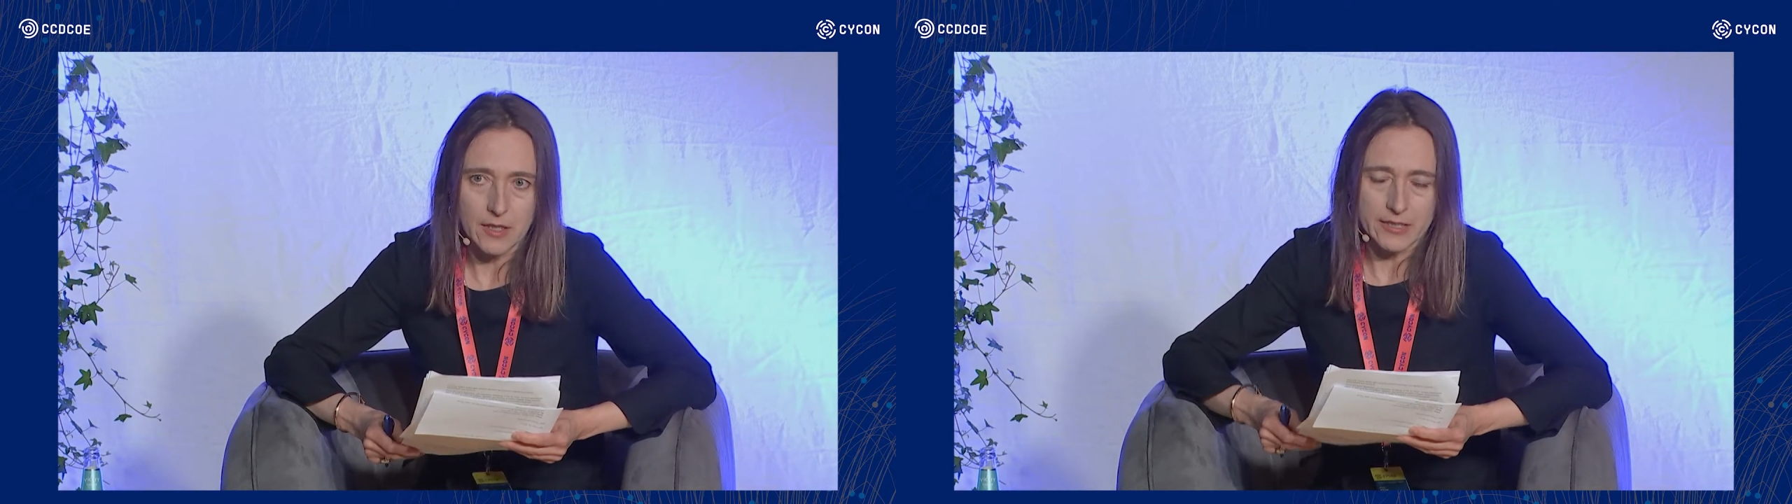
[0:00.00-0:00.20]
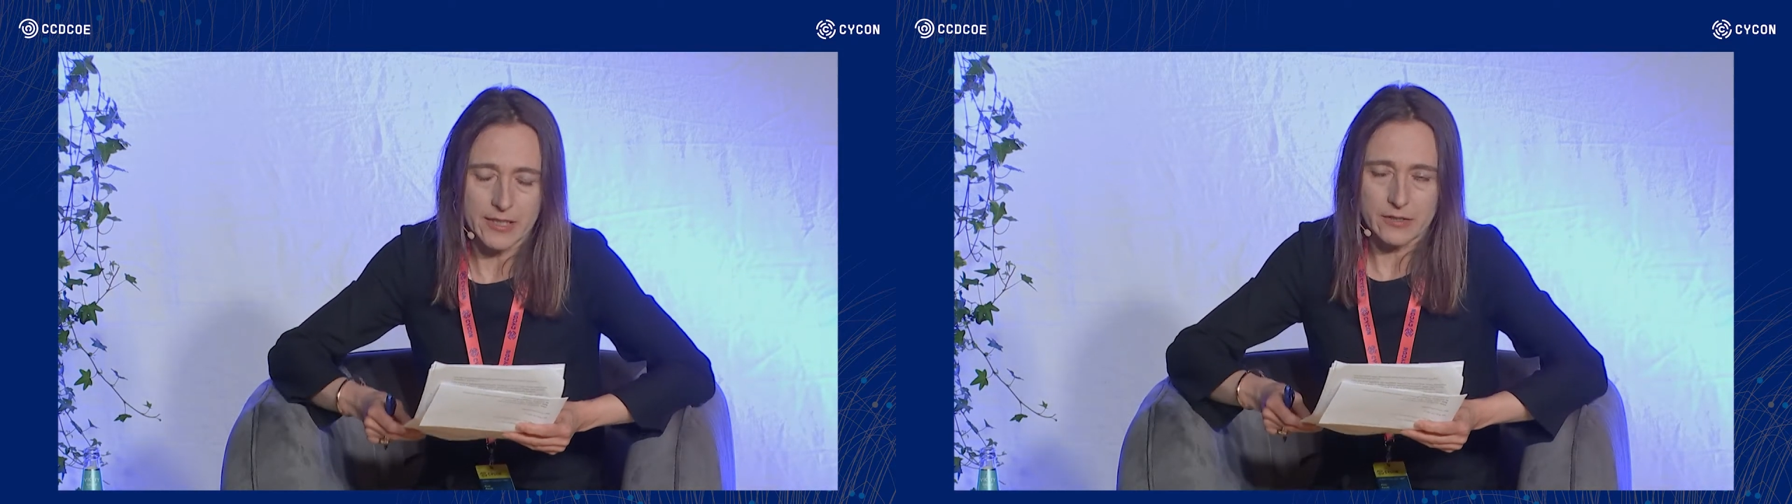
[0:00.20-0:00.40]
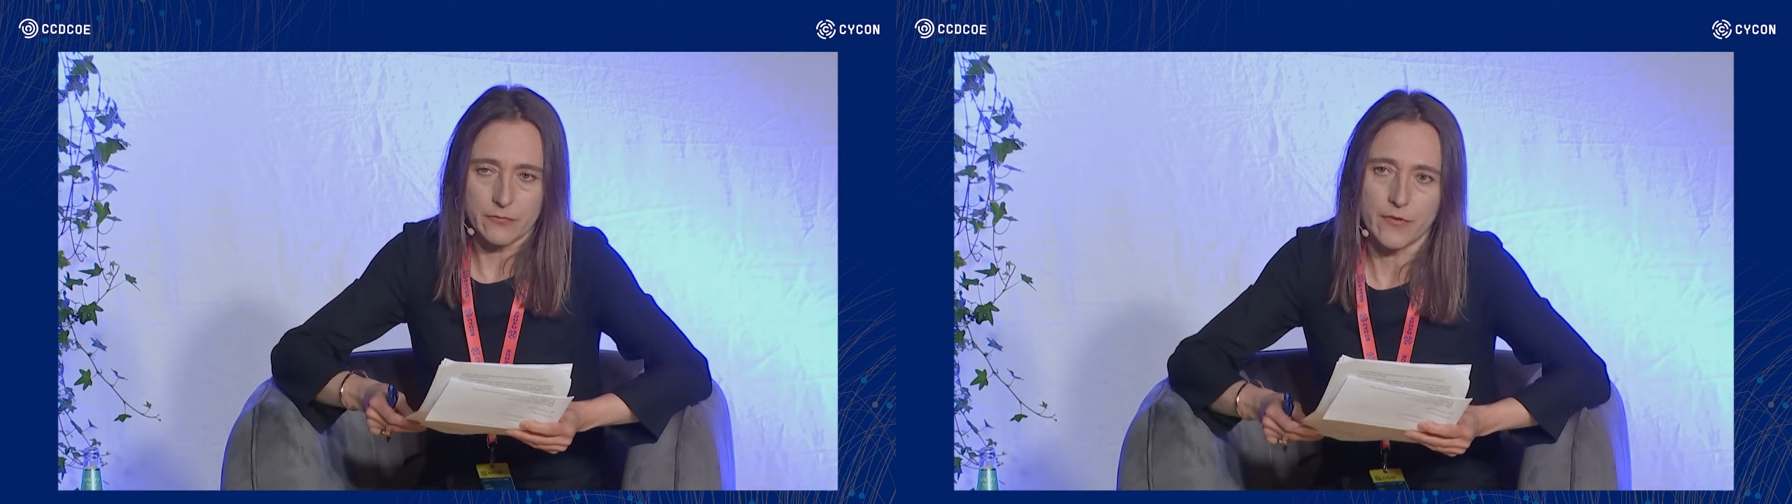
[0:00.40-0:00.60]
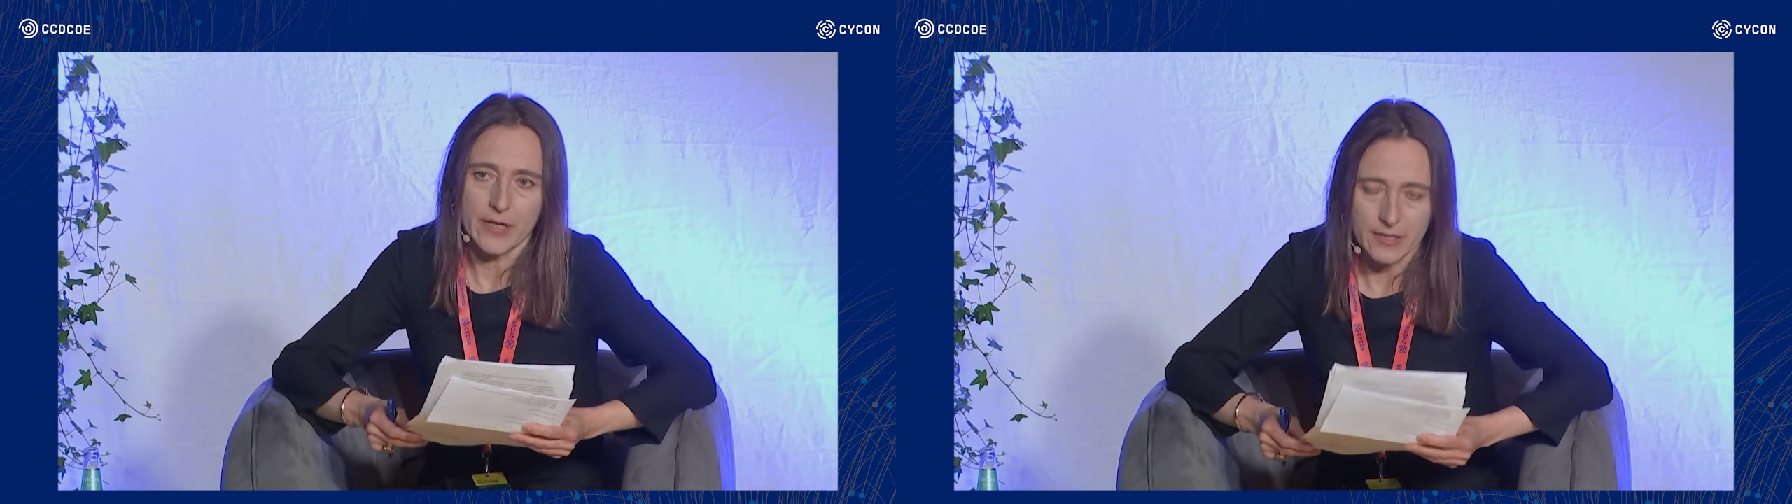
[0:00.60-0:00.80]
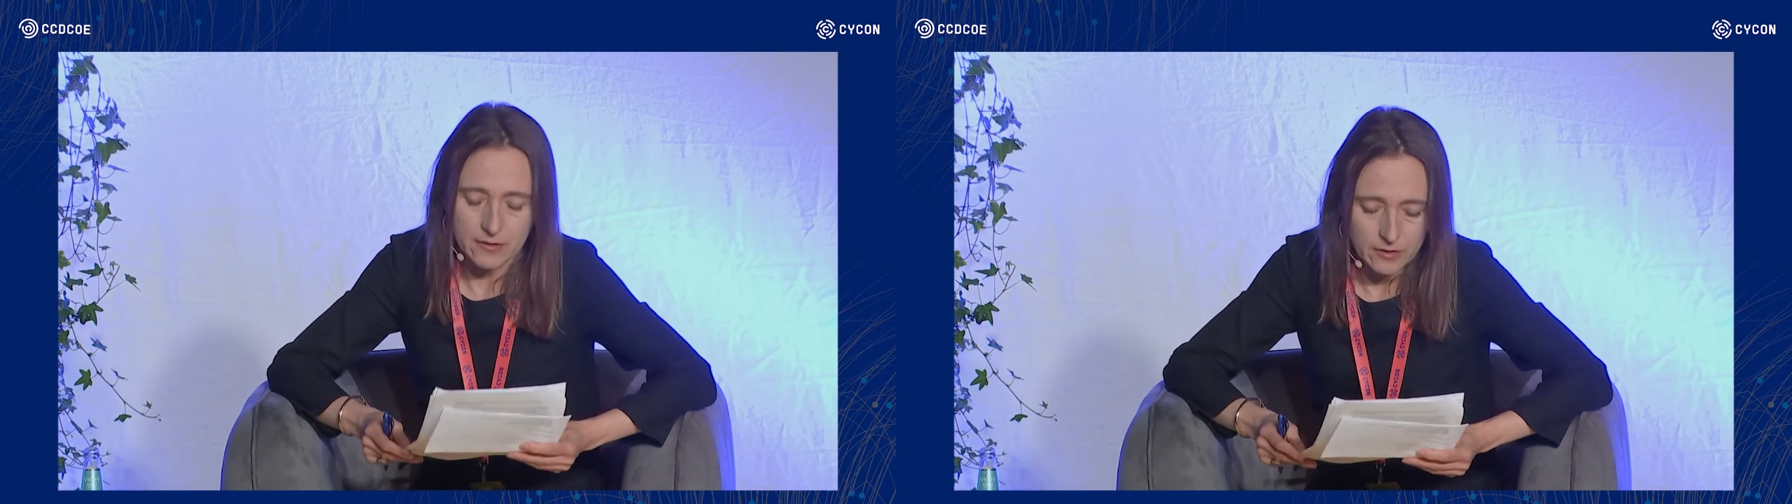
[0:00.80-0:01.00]

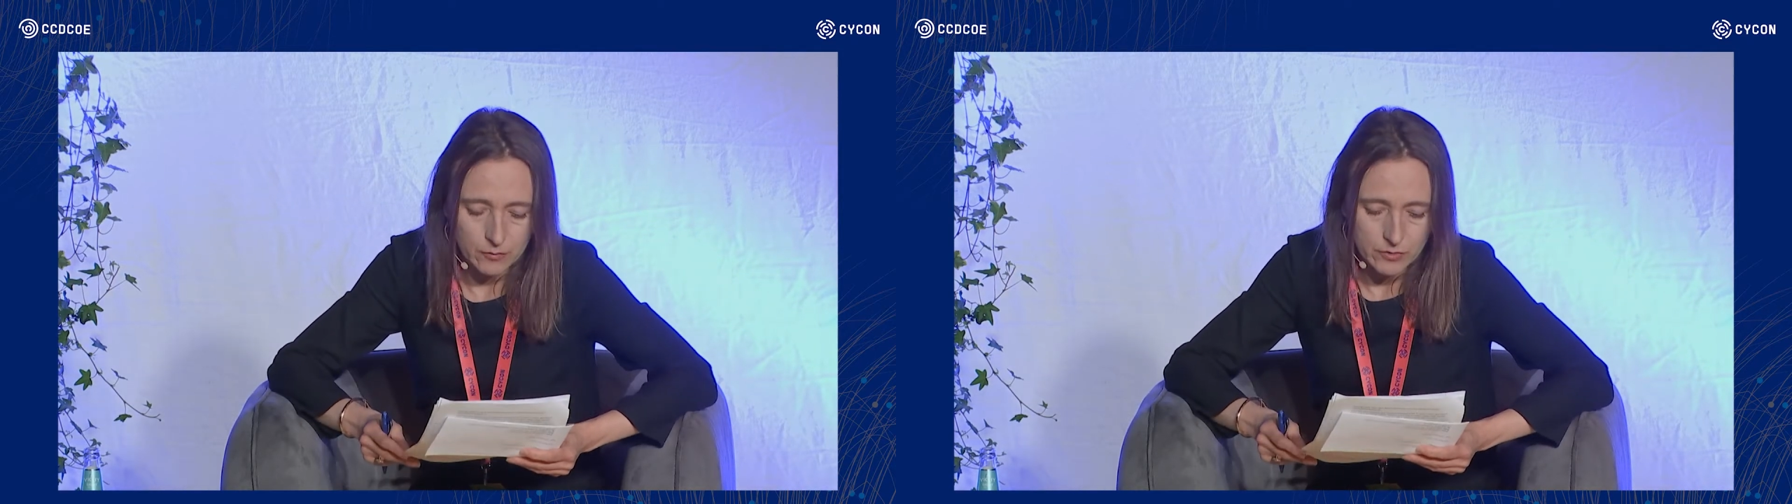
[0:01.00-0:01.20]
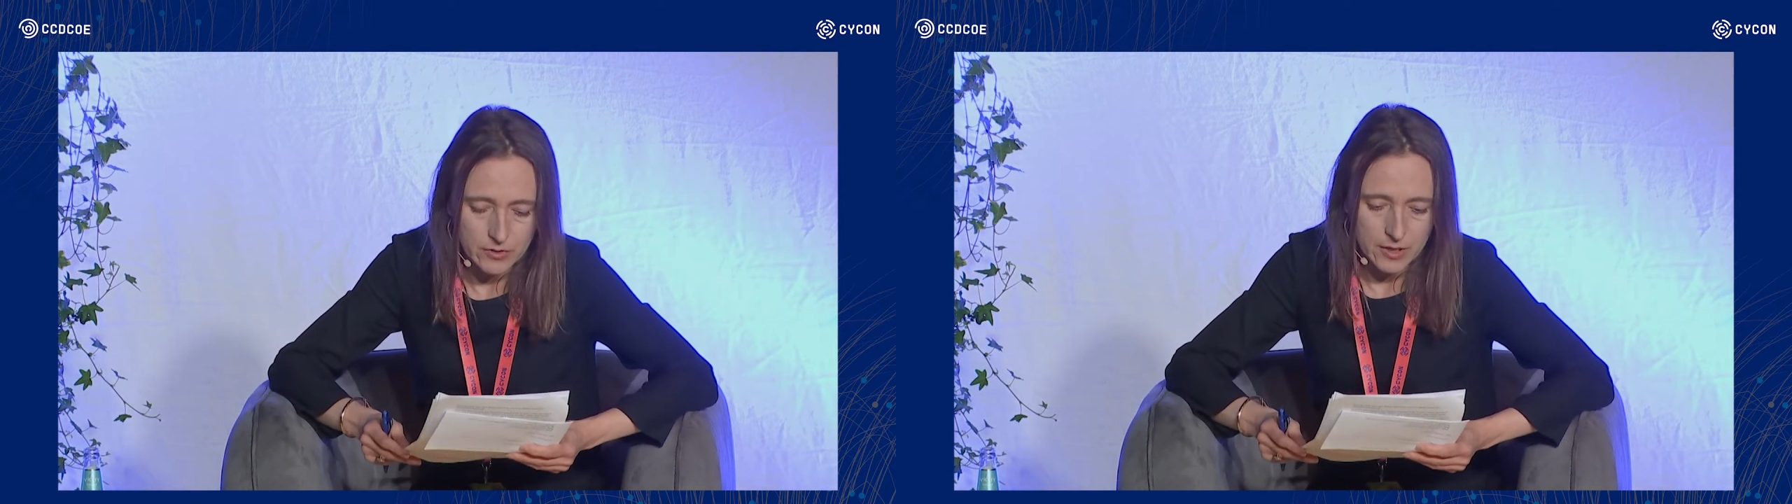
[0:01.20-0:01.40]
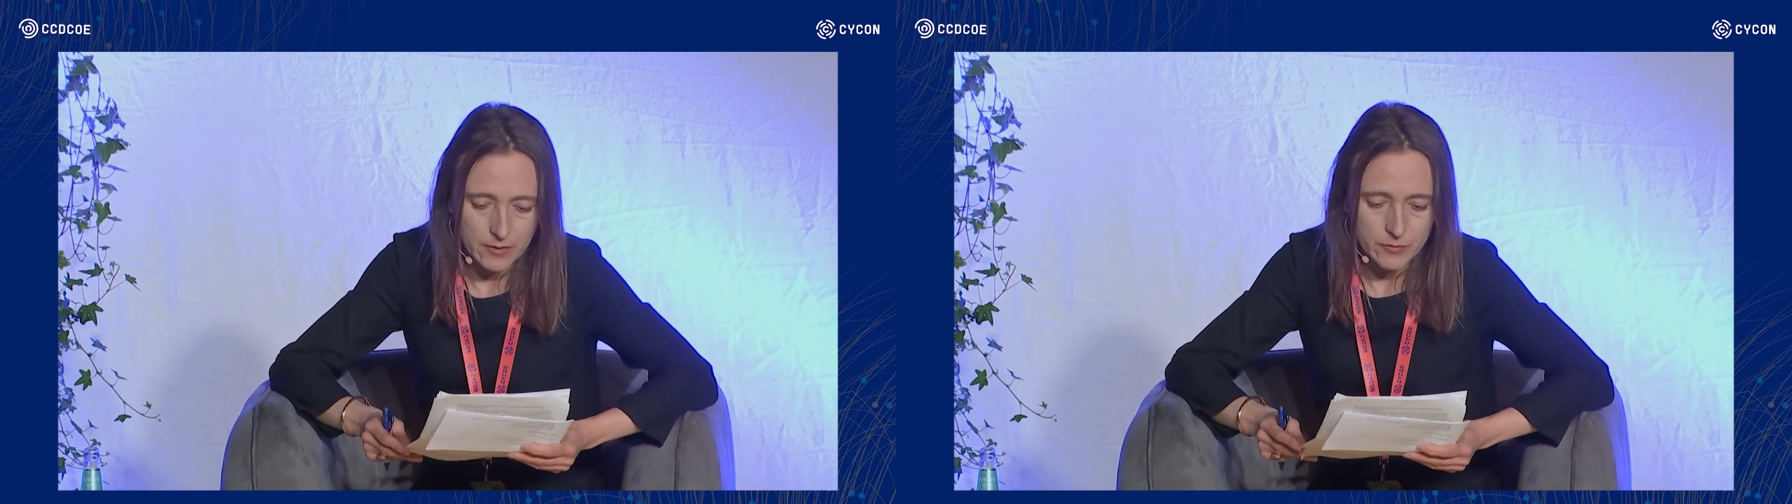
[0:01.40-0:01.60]
identifying those